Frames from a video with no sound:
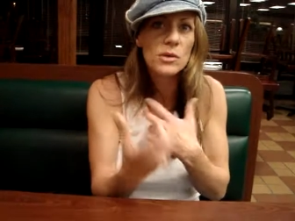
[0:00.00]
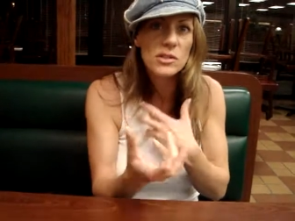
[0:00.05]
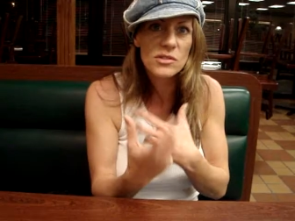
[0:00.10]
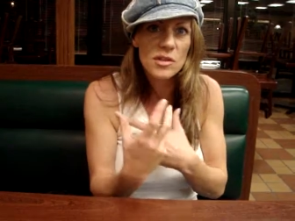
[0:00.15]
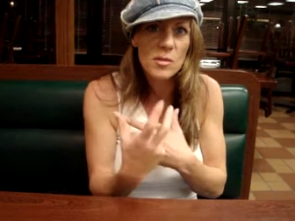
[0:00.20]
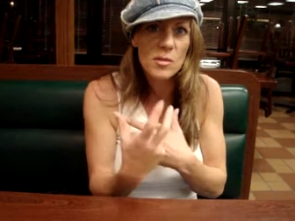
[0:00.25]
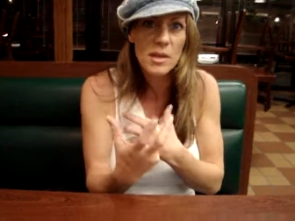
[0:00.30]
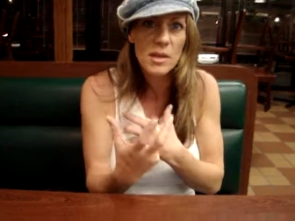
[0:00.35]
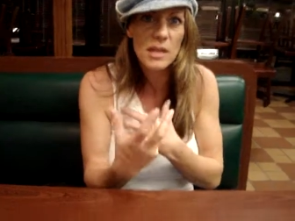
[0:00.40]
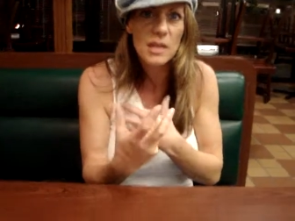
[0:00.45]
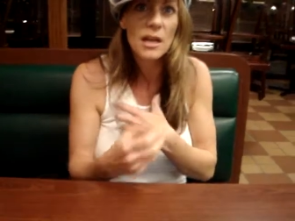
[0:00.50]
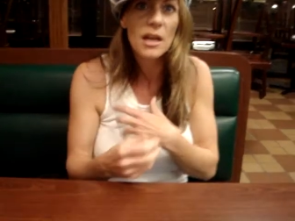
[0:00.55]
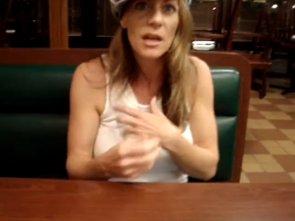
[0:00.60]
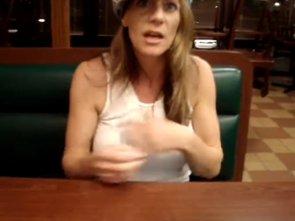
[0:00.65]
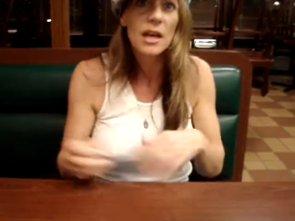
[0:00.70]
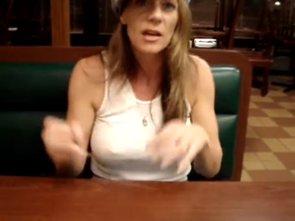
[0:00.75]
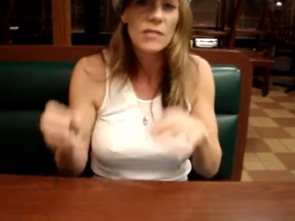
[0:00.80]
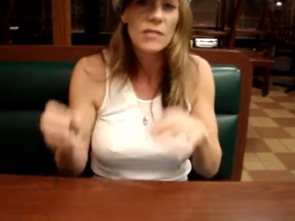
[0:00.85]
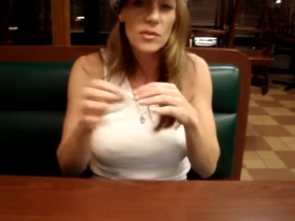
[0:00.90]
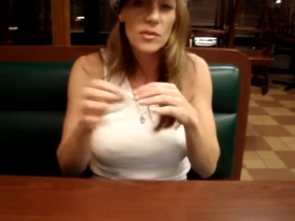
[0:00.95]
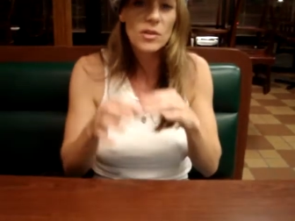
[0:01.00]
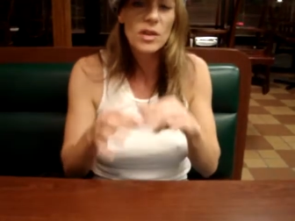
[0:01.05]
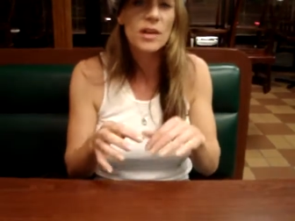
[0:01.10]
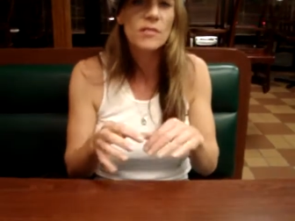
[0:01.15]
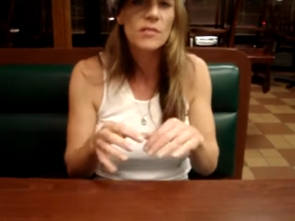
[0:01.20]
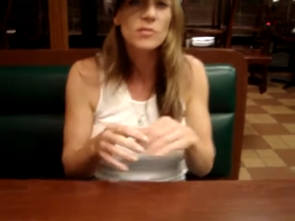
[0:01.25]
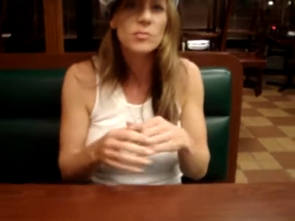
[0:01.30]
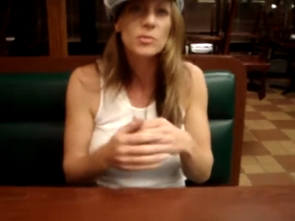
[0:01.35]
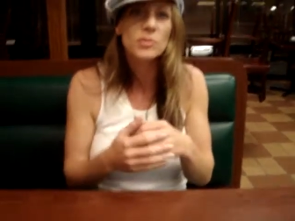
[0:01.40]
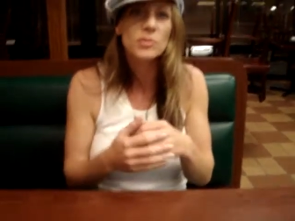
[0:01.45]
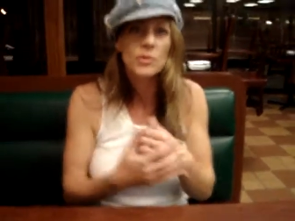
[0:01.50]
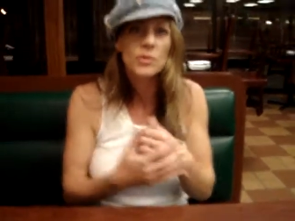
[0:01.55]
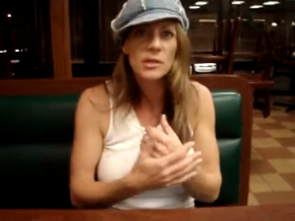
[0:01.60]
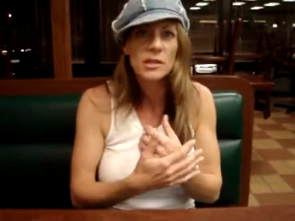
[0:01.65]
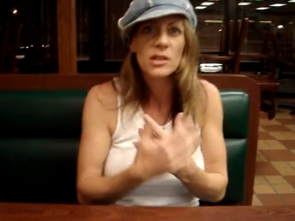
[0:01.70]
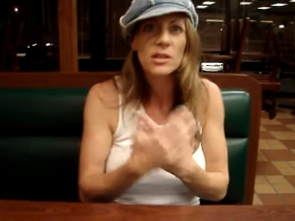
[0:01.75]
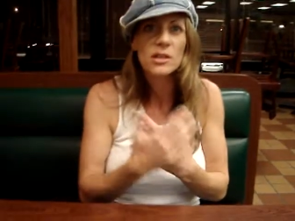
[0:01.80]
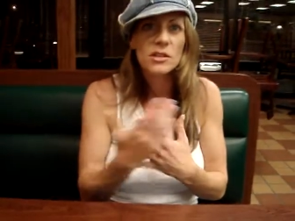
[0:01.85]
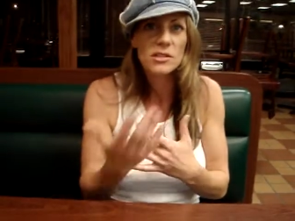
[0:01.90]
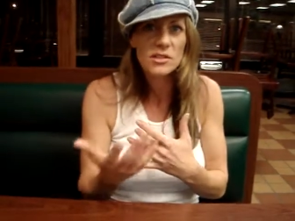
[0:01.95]
with somebody and feel comfortable
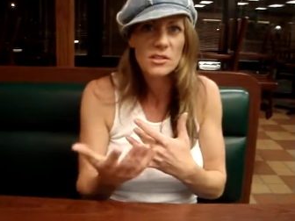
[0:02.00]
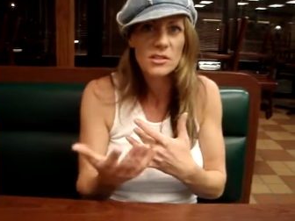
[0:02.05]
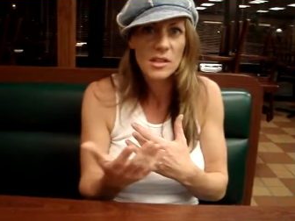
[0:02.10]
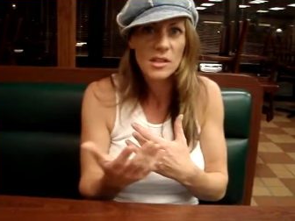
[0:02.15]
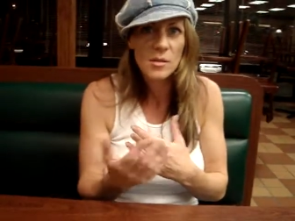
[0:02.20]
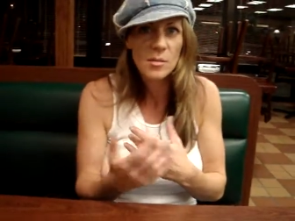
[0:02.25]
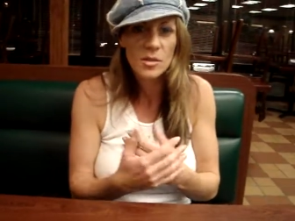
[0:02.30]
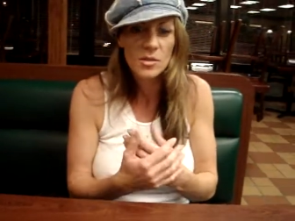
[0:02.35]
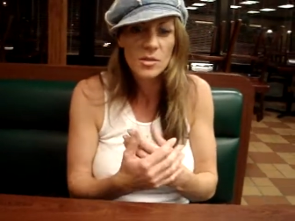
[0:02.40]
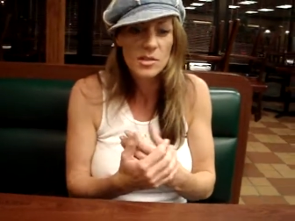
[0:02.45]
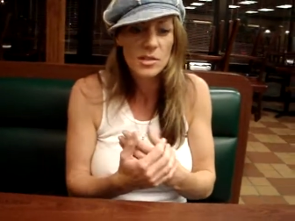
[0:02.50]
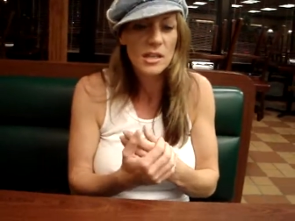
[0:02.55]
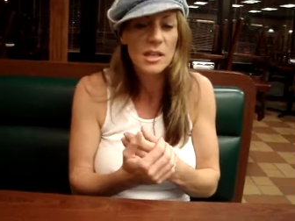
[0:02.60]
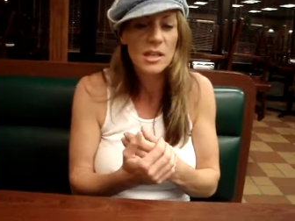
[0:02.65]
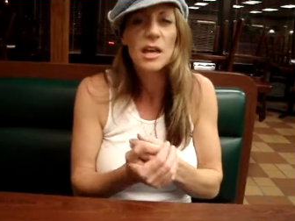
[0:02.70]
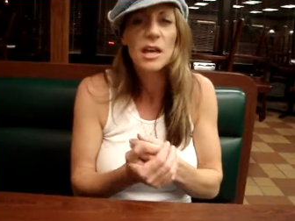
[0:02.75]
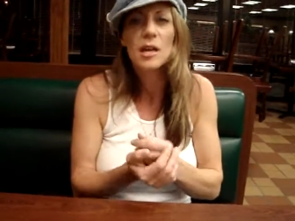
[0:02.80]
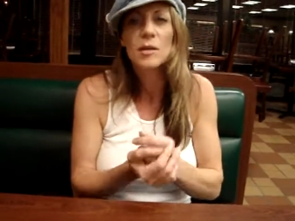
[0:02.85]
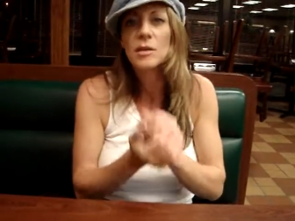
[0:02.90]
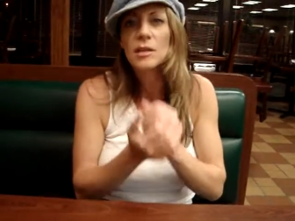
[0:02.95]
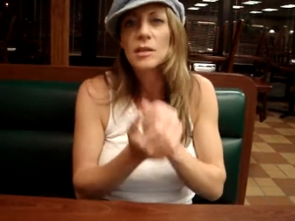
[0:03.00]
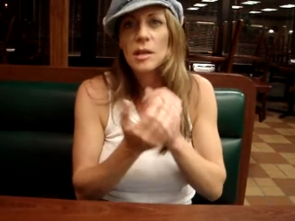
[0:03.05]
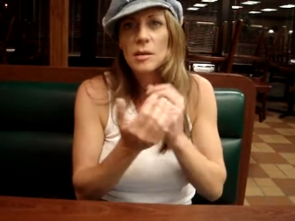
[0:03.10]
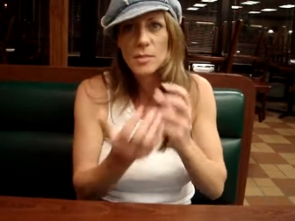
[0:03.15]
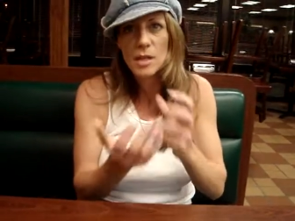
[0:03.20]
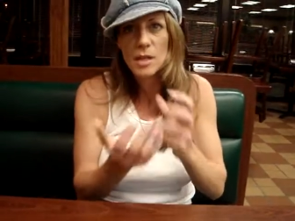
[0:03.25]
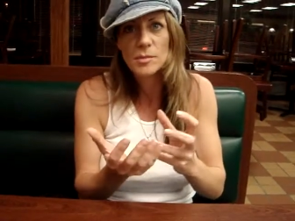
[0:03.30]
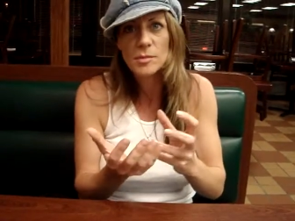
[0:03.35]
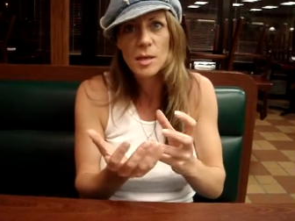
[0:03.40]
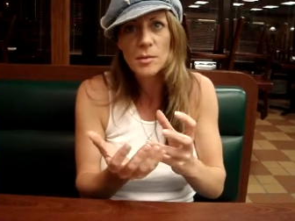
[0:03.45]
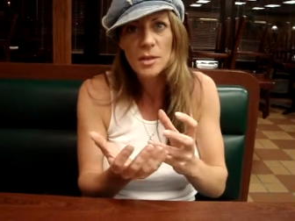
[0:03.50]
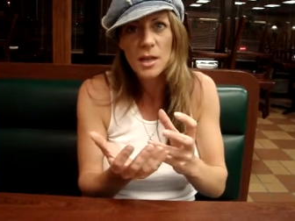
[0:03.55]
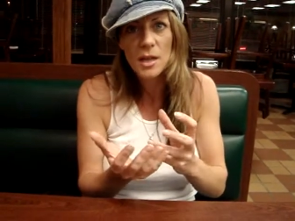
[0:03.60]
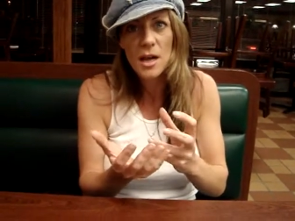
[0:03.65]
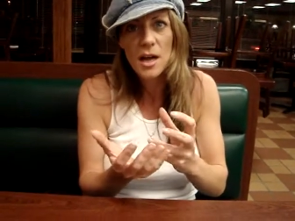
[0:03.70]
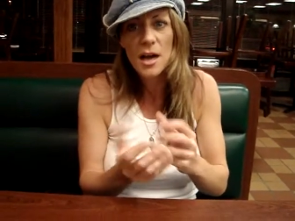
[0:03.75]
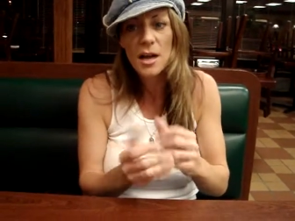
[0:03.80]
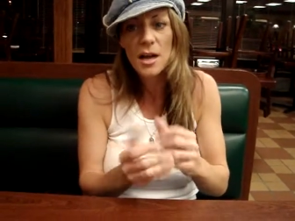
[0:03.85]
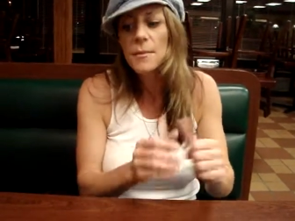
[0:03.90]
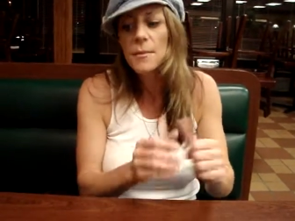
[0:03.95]
knowing that you're going to see that person again and be like, blah, blah,
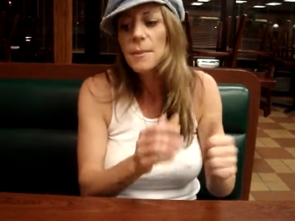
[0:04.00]
blah.